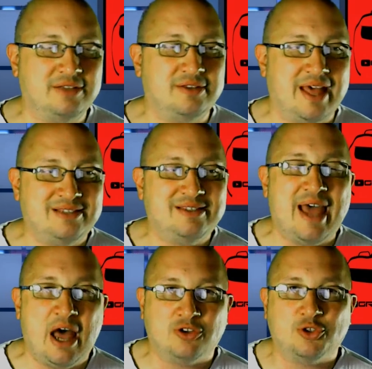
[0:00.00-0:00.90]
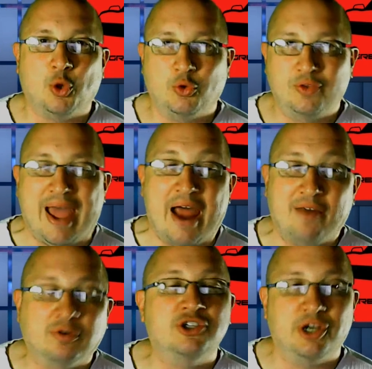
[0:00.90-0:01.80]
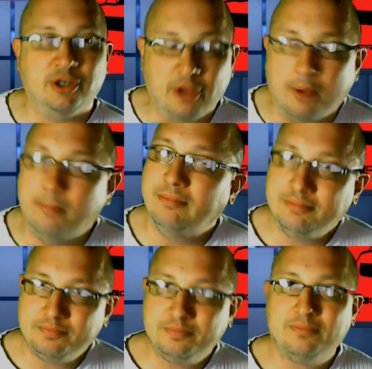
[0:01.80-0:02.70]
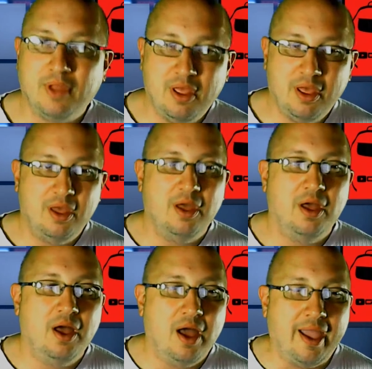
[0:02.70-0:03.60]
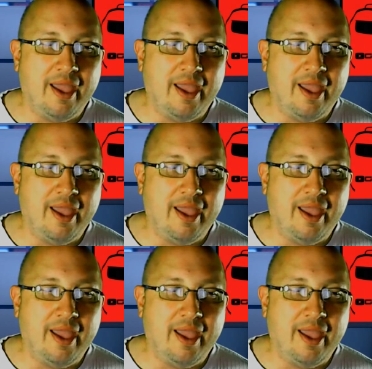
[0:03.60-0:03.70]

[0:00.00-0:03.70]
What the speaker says: That's the household average income. If